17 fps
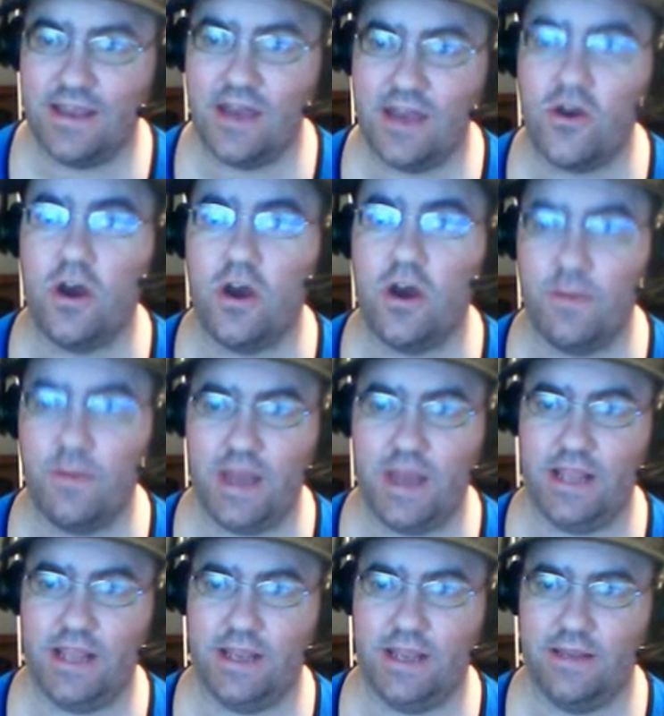and
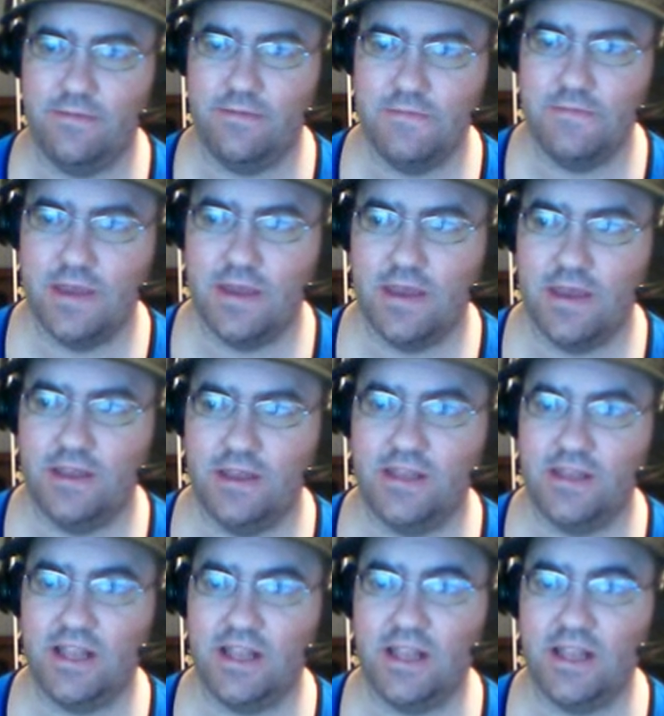automated it.
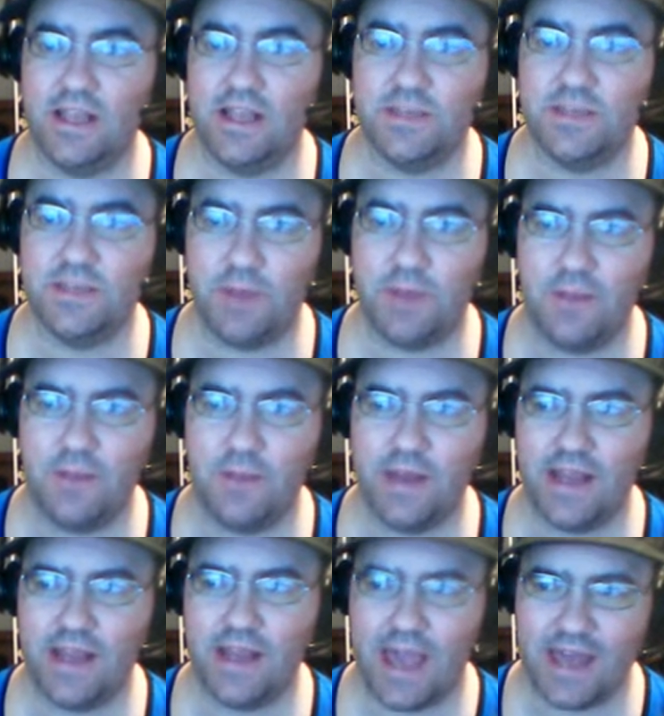Did a little
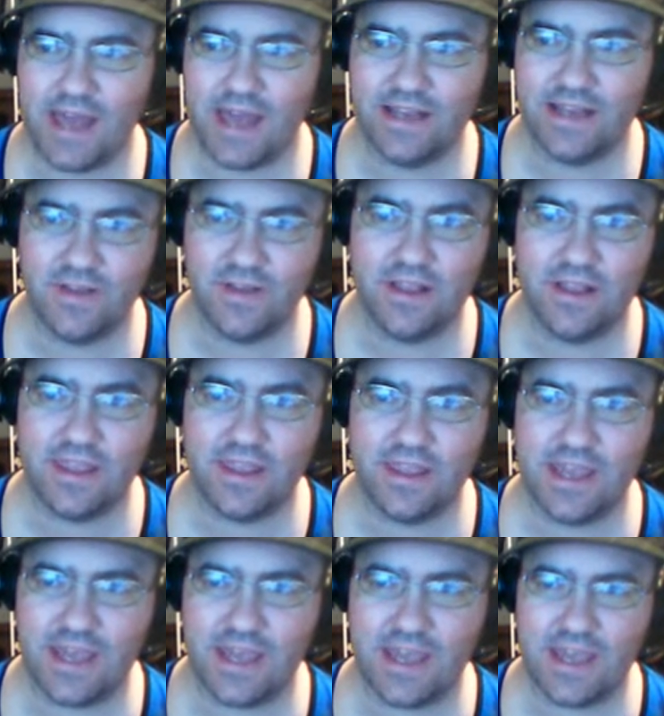experiment, had to do a little
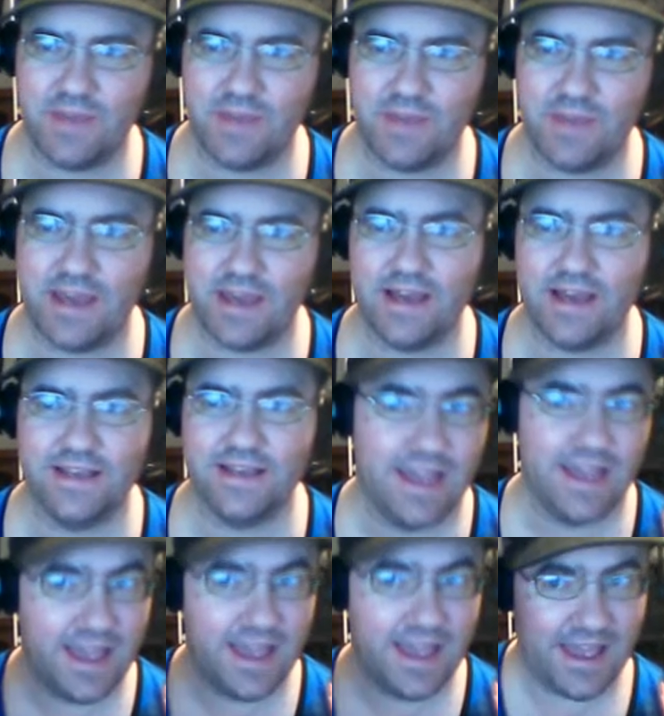thinking
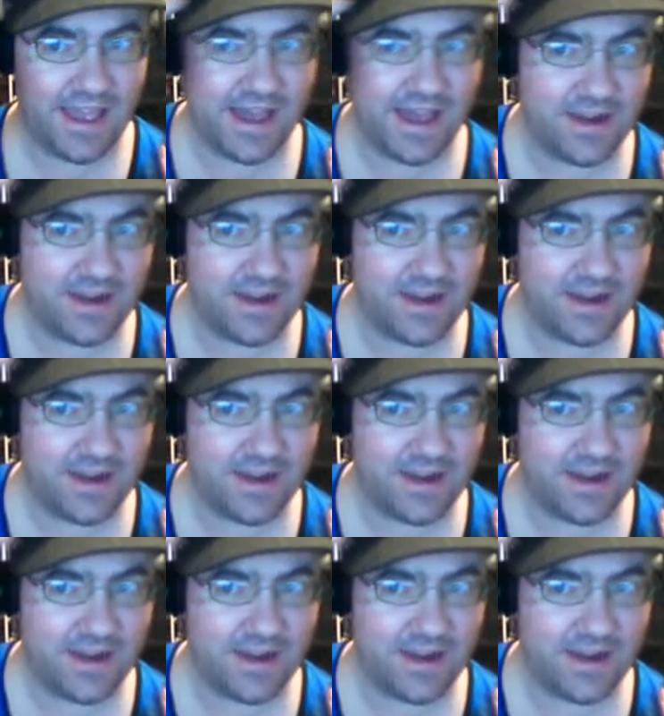because, hey,